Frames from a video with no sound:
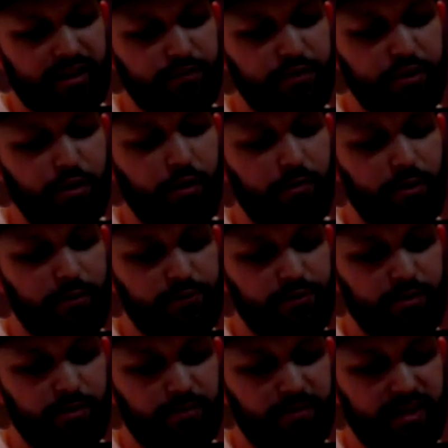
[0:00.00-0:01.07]
yeah, if you go
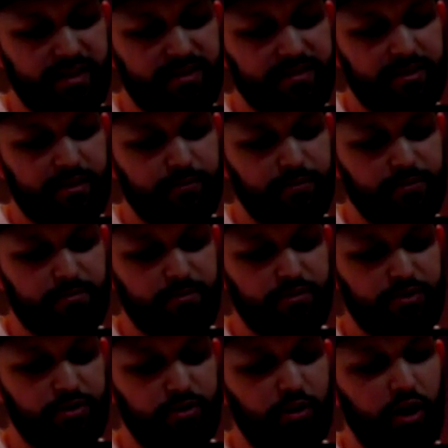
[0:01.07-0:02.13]
up against a
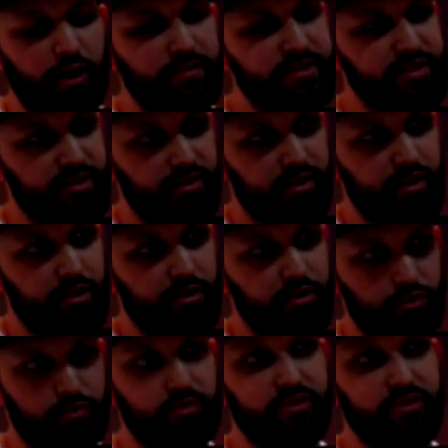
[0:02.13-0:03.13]
first-person shooter, obviously the